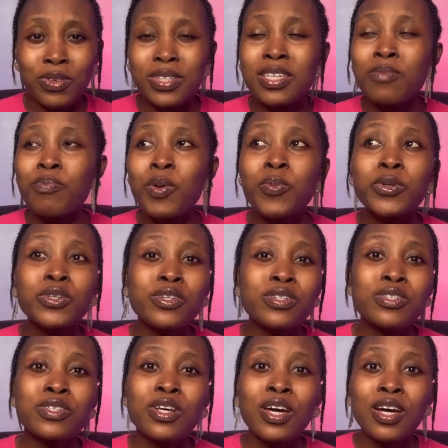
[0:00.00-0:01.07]
See, people
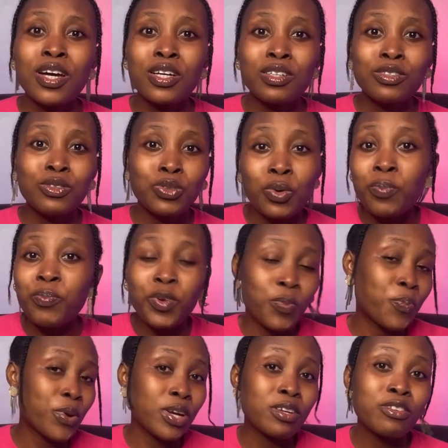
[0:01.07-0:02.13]
just don't
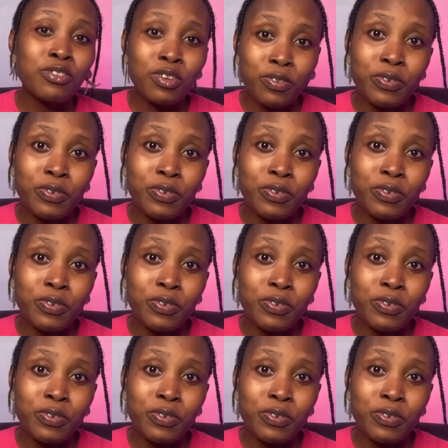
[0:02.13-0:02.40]
prepare enough